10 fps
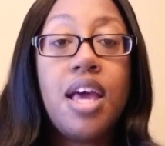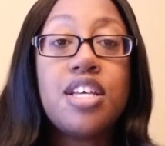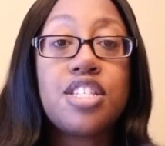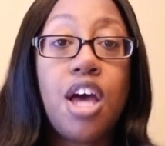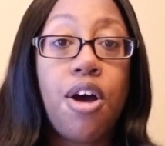
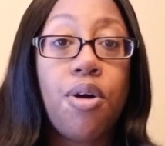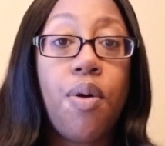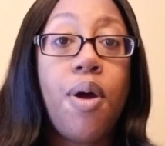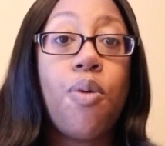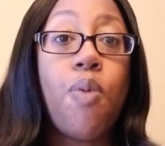So
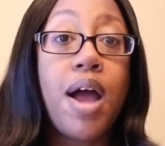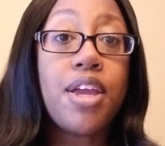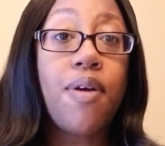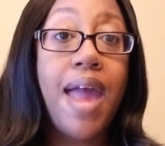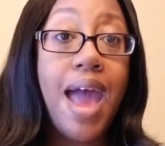while
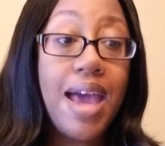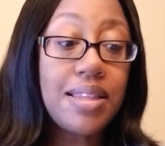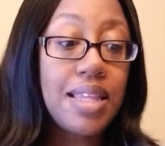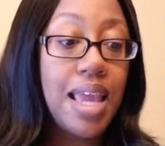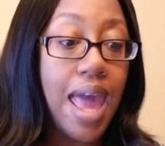you're
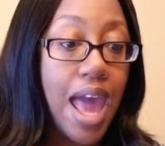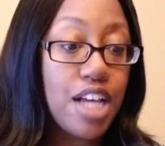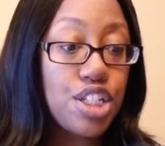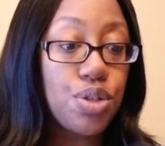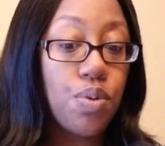at the
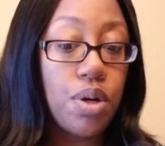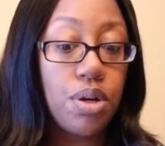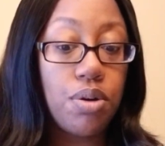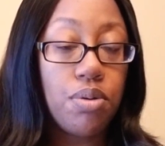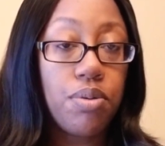
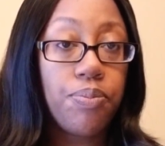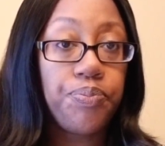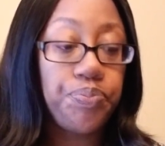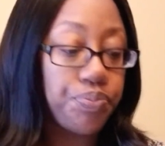actual